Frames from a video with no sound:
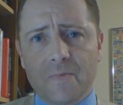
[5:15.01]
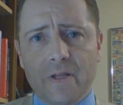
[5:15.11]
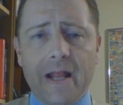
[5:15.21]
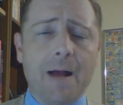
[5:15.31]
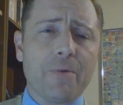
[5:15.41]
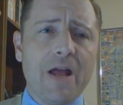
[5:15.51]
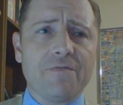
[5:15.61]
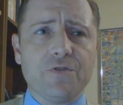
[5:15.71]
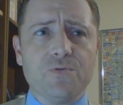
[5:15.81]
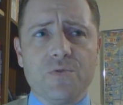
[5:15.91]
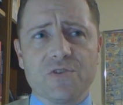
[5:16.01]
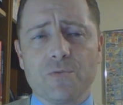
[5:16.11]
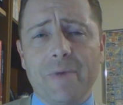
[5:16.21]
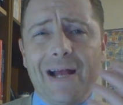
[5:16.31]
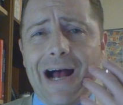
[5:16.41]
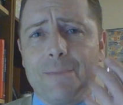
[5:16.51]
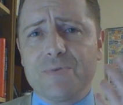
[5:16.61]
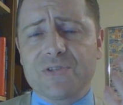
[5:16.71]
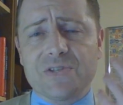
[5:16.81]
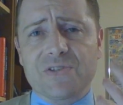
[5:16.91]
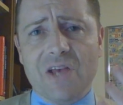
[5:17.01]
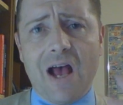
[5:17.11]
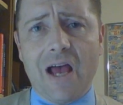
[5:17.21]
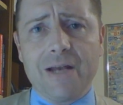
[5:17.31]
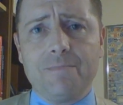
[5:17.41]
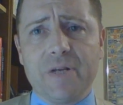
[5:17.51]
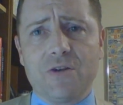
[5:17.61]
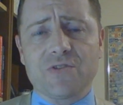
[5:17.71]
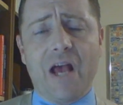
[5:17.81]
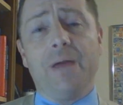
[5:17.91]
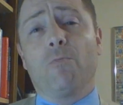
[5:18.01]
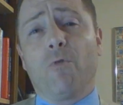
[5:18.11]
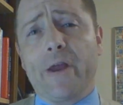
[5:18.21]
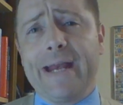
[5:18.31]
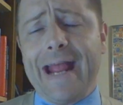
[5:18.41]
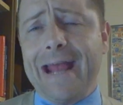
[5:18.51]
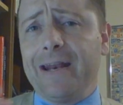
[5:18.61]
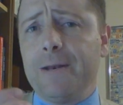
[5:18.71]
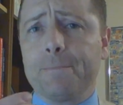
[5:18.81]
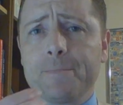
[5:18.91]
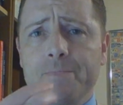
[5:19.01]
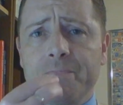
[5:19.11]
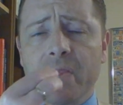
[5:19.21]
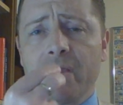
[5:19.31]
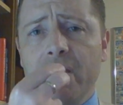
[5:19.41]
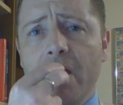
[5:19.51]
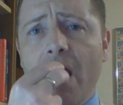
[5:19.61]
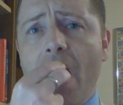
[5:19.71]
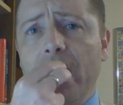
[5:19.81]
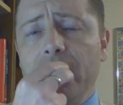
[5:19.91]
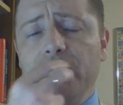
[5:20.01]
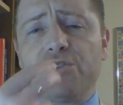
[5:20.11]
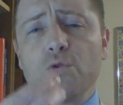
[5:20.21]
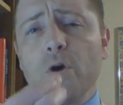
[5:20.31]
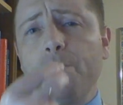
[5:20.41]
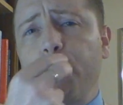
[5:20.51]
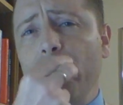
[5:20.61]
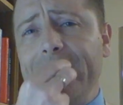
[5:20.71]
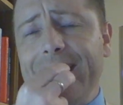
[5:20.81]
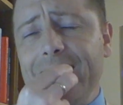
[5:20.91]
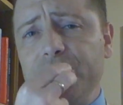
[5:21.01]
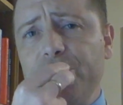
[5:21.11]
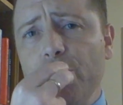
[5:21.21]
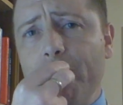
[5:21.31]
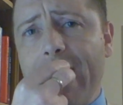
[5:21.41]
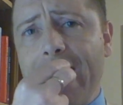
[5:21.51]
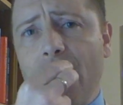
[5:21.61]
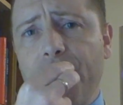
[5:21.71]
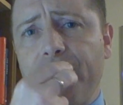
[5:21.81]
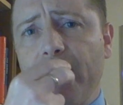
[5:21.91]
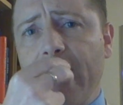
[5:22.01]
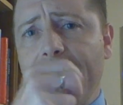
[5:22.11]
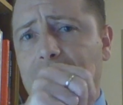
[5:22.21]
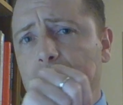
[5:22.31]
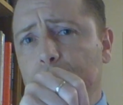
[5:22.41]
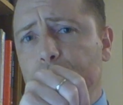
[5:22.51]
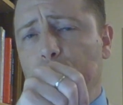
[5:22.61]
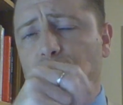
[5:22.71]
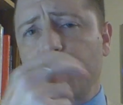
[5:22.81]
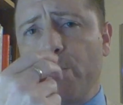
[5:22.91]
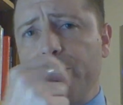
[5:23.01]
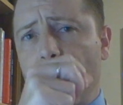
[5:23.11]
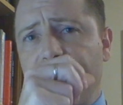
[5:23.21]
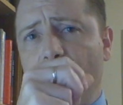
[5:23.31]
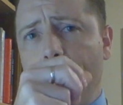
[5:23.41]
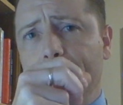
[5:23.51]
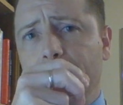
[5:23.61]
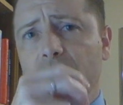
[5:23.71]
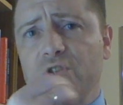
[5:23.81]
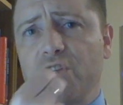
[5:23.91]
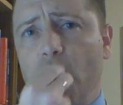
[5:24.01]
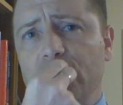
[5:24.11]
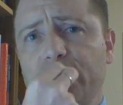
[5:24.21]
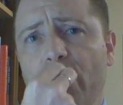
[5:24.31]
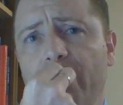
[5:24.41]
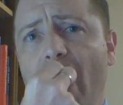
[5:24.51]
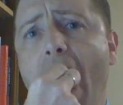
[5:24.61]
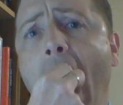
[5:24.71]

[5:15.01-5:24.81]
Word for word: now I'm going to have to do this on my opposite side because I am right handed you sort of put it into your mouth and then push with your thumb. So it's sort of a,